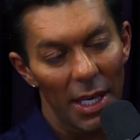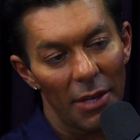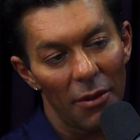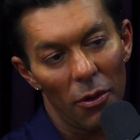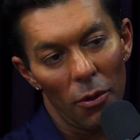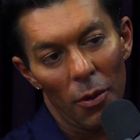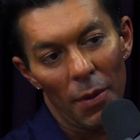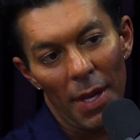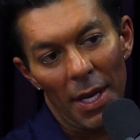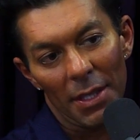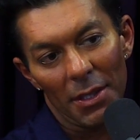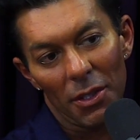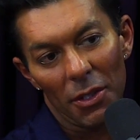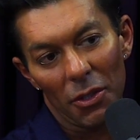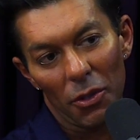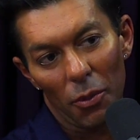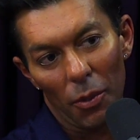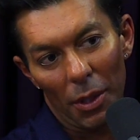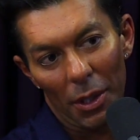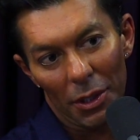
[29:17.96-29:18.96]
do in that
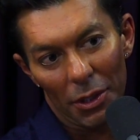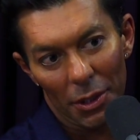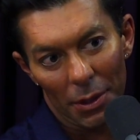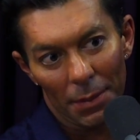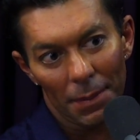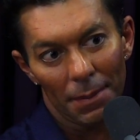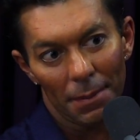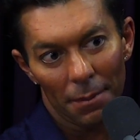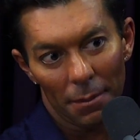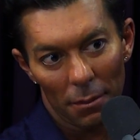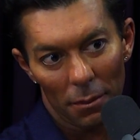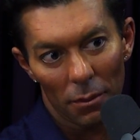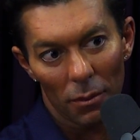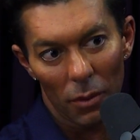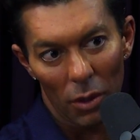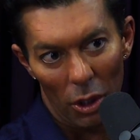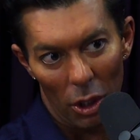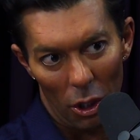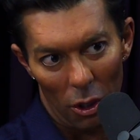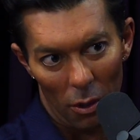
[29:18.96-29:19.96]
situation,
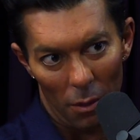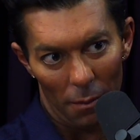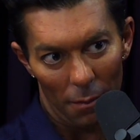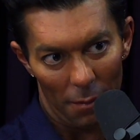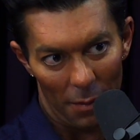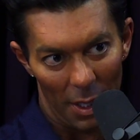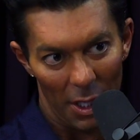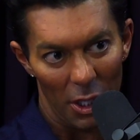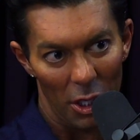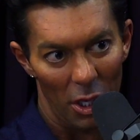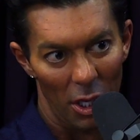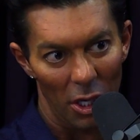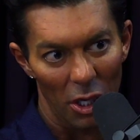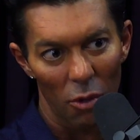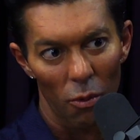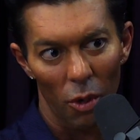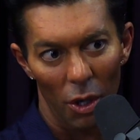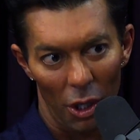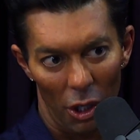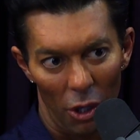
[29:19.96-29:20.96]
and
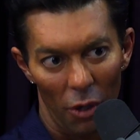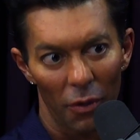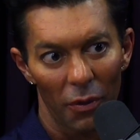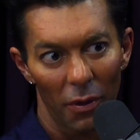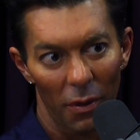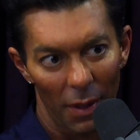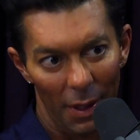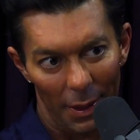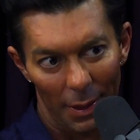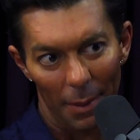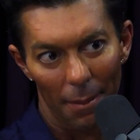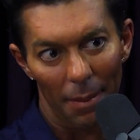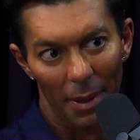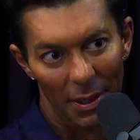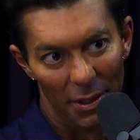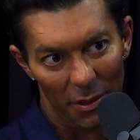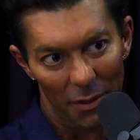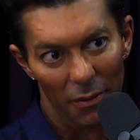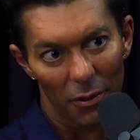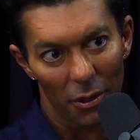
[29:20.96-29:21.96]
you want to go to like the
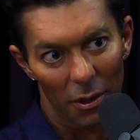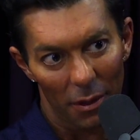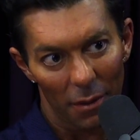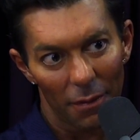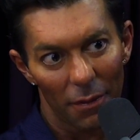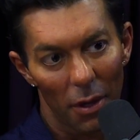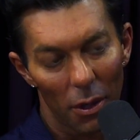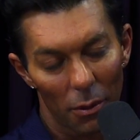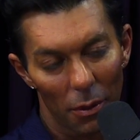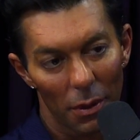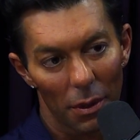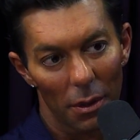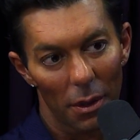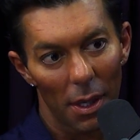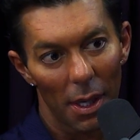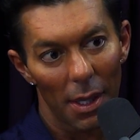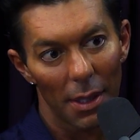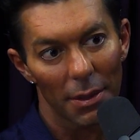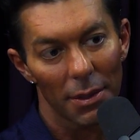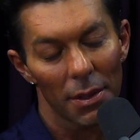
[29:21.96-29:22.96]
best if you're gonna fuck with your
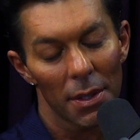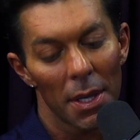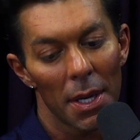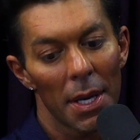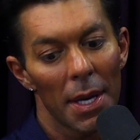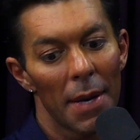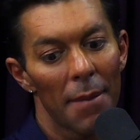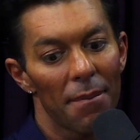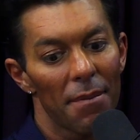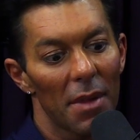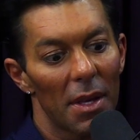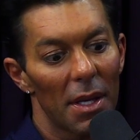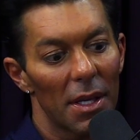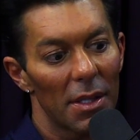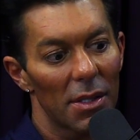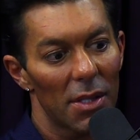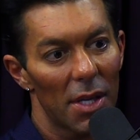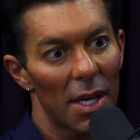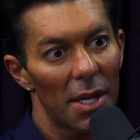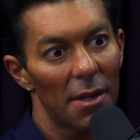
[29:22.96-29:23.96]
eyes,
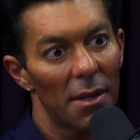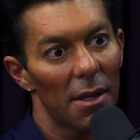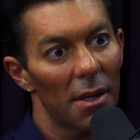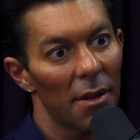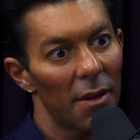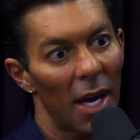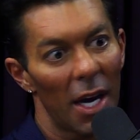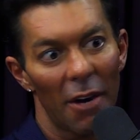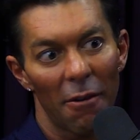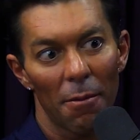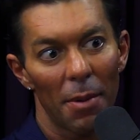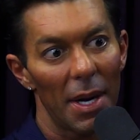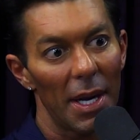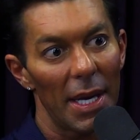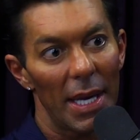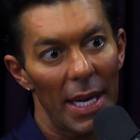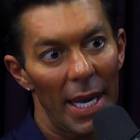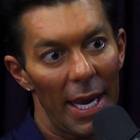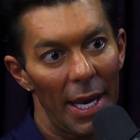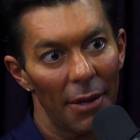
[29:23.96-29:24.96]
is that not everybody
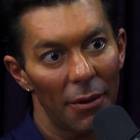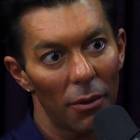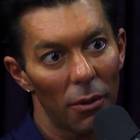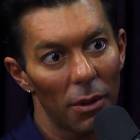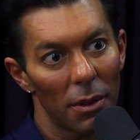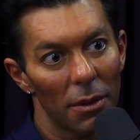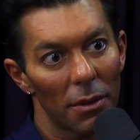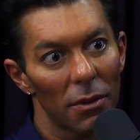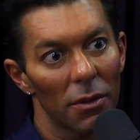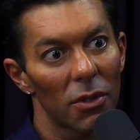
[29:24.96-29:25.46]
can handle it.